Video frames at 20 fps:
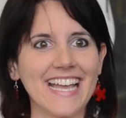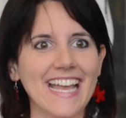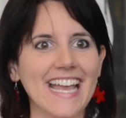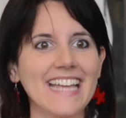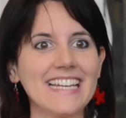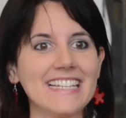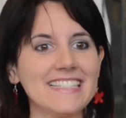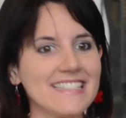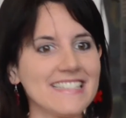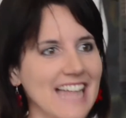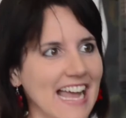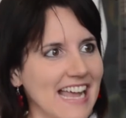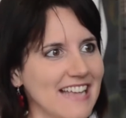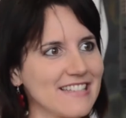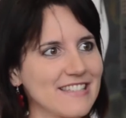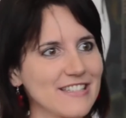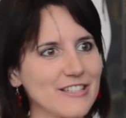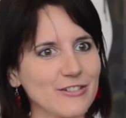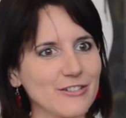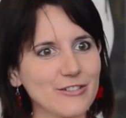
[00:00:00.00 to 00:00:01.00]
It is
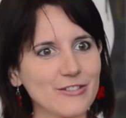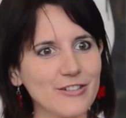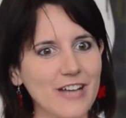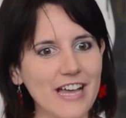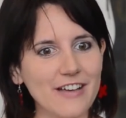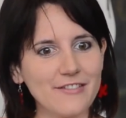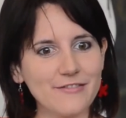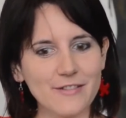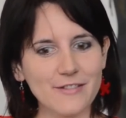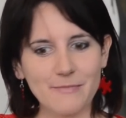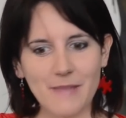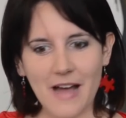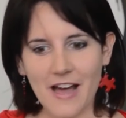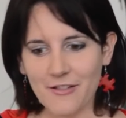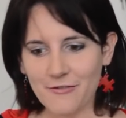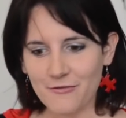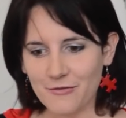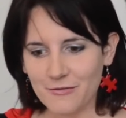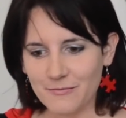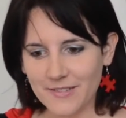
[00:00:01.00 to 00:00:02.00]
nice though to have a
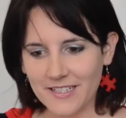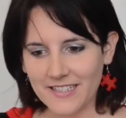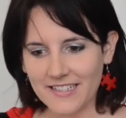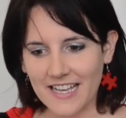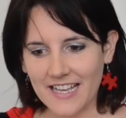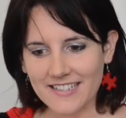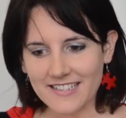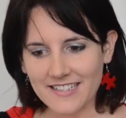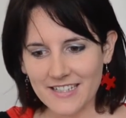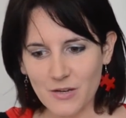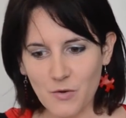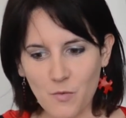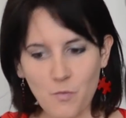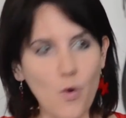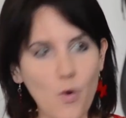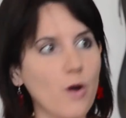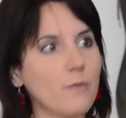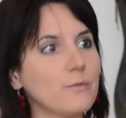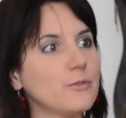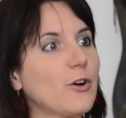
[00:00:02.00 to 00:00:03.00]
bathroom that has a
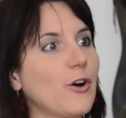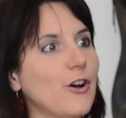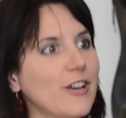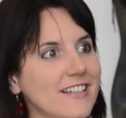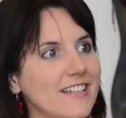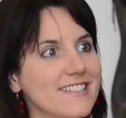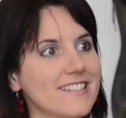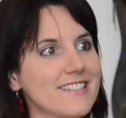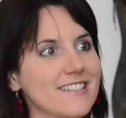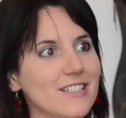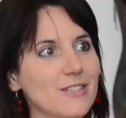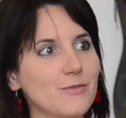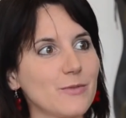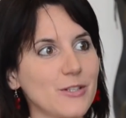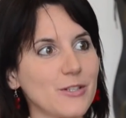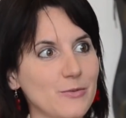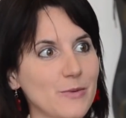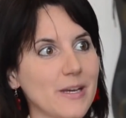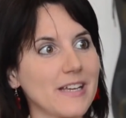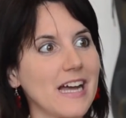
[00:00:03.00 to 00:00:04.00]
warm toilet seat when
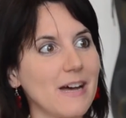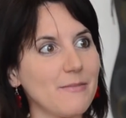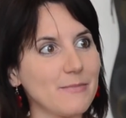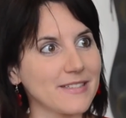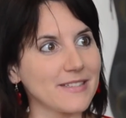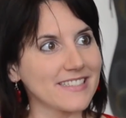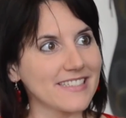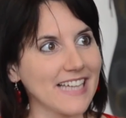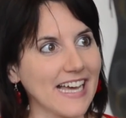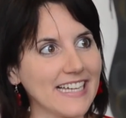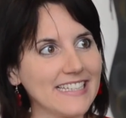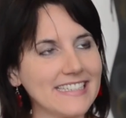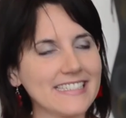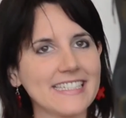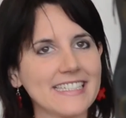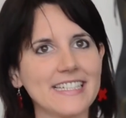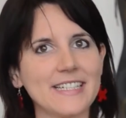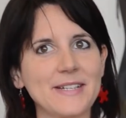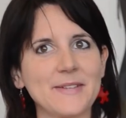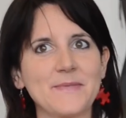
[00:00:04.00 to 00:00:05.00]
you wake up in the night.
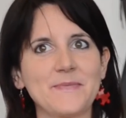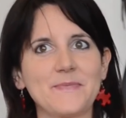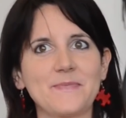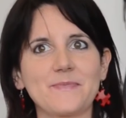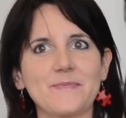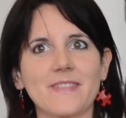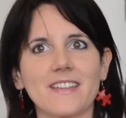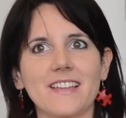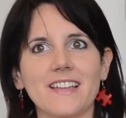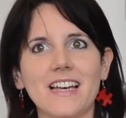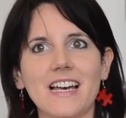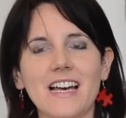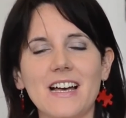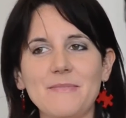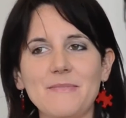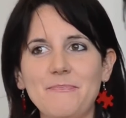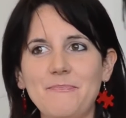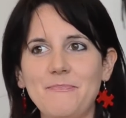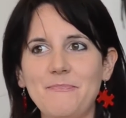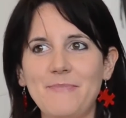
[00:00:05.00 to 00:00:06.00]

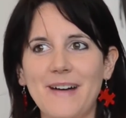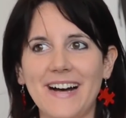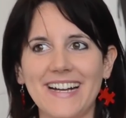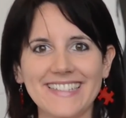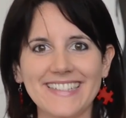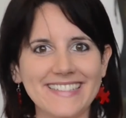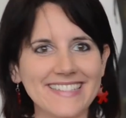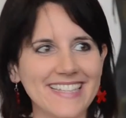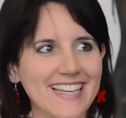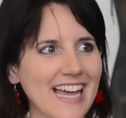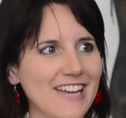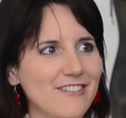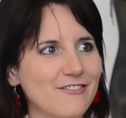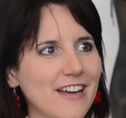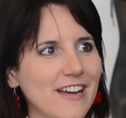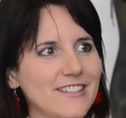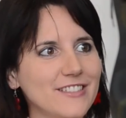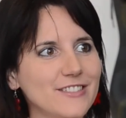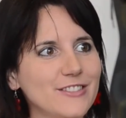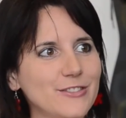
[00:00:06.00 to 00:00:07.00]
but I
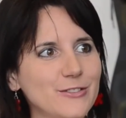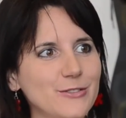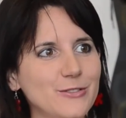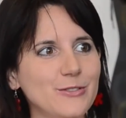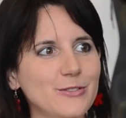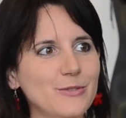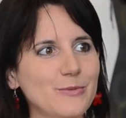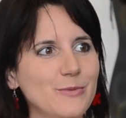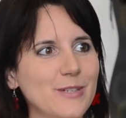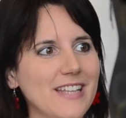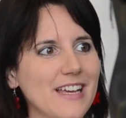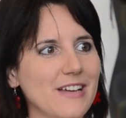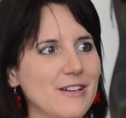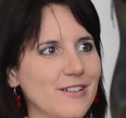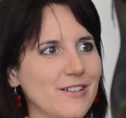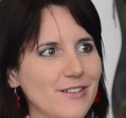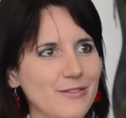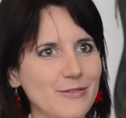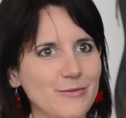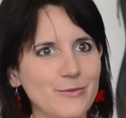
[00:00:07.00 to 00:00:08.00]
rather do what
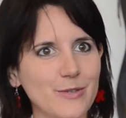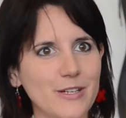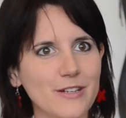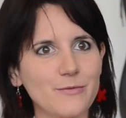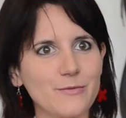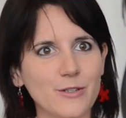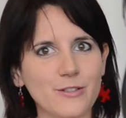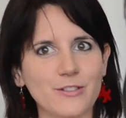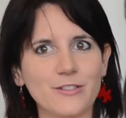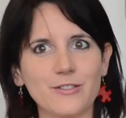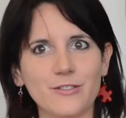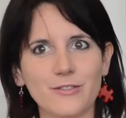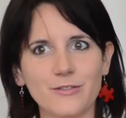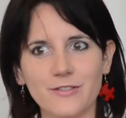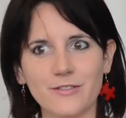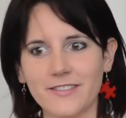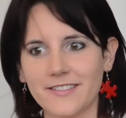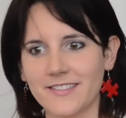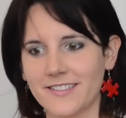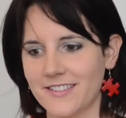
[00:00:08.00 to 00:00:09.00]
I what I want to
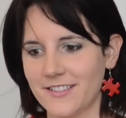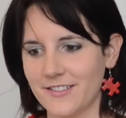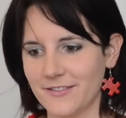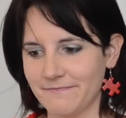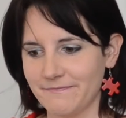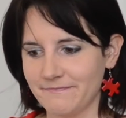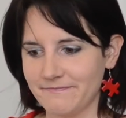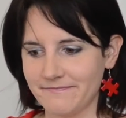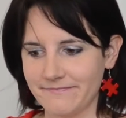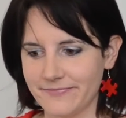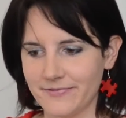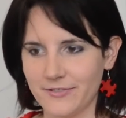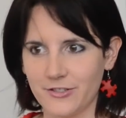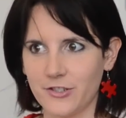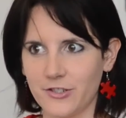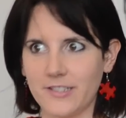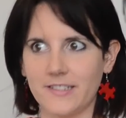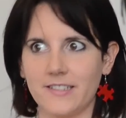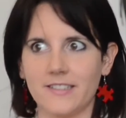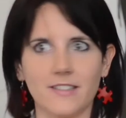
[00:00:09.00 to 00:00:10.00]
do and
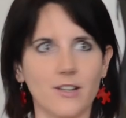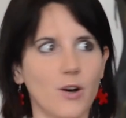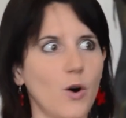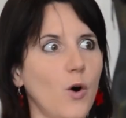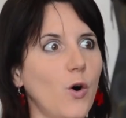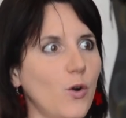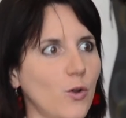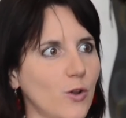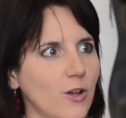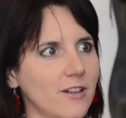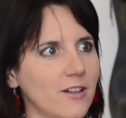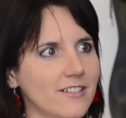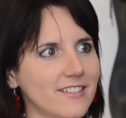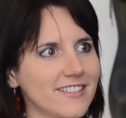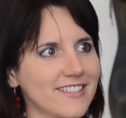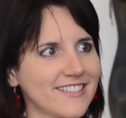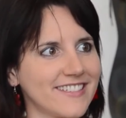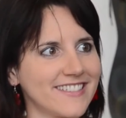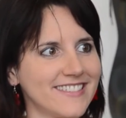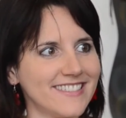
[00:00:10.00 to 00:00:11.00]
shit in a hole.
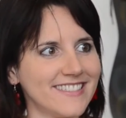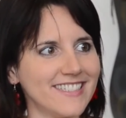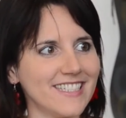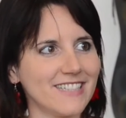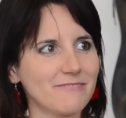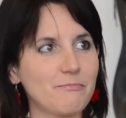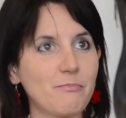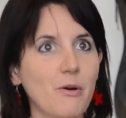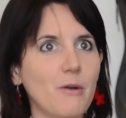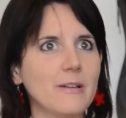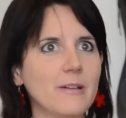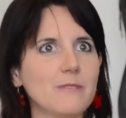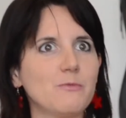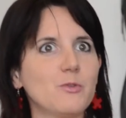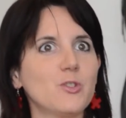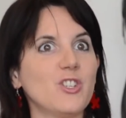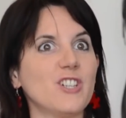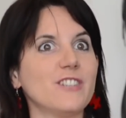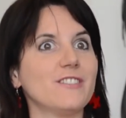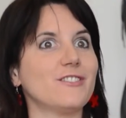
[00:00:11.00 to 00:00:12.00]
You know, probably
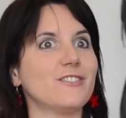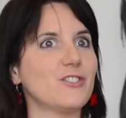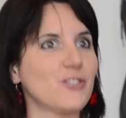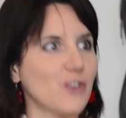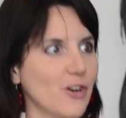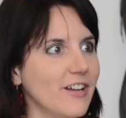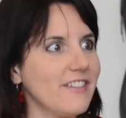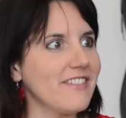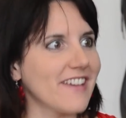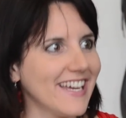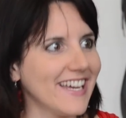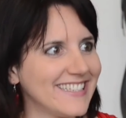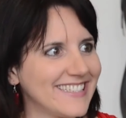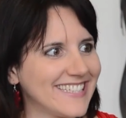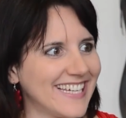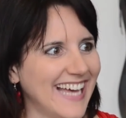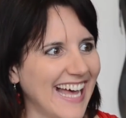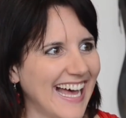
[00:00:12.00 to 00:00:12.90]
would not enjoy that